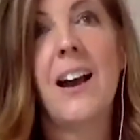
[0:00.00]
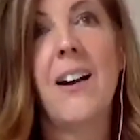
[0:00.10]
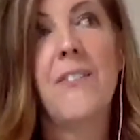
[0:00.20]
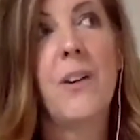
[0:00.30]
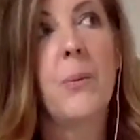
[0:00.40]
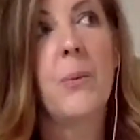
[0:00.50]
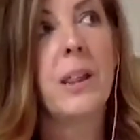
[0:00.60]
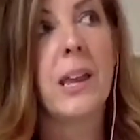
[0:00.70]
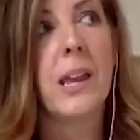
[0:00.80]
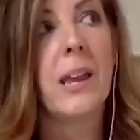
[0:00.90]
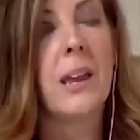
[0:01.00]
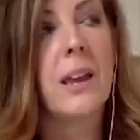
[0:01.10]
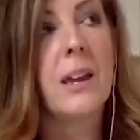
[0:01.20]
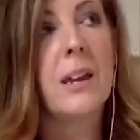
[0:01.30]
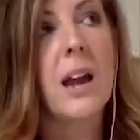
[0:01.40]
of really
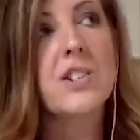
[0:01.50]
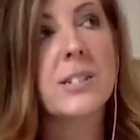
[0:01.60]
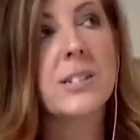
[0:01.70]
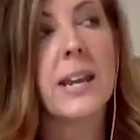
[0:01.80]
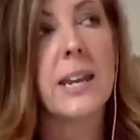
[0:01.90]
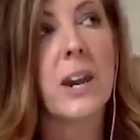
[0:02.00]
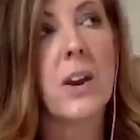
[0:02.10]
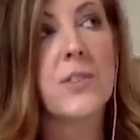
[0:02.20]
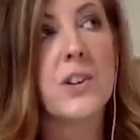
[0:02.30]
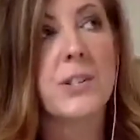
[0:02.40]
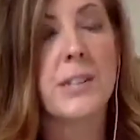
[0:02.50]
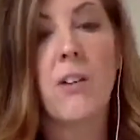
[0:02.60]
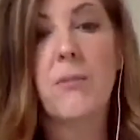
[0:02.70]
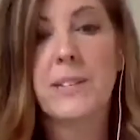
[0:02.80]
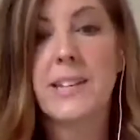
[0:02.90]
not just taking care of
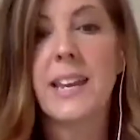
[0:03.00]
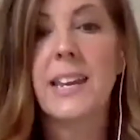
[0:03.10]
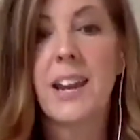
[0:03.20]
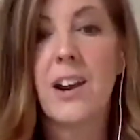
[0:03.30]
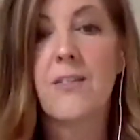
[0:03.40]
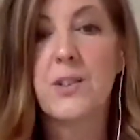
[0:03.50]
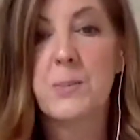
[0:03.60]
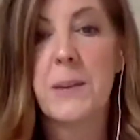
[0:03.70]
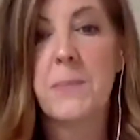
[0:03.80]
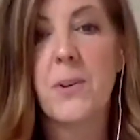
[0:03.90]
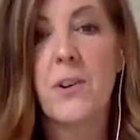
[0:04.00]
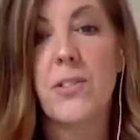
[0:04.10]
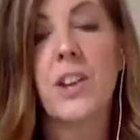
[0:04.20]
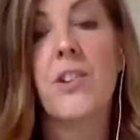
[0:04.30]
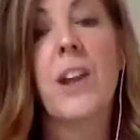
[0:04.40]
yourself, but taking care of those people
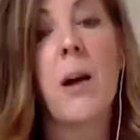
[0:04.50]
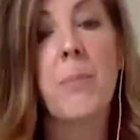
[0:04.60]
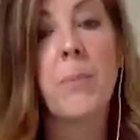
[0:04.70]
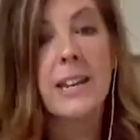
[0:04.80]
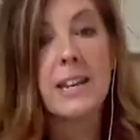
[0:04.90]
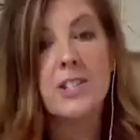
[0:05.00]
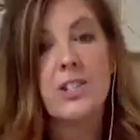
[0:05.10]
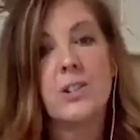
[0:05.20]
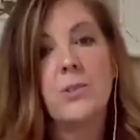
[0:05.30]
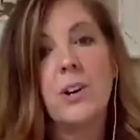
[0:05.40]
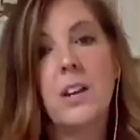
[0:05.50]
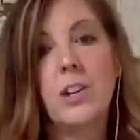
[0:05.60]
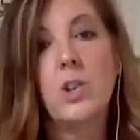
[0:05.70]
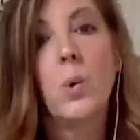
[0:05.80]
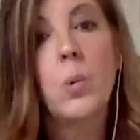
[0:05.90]
that you're now bringing into
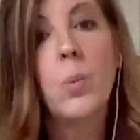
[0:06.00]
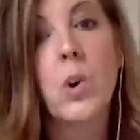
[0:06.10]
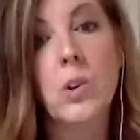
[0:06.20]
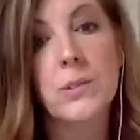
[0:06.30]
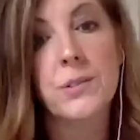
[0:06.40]
your world.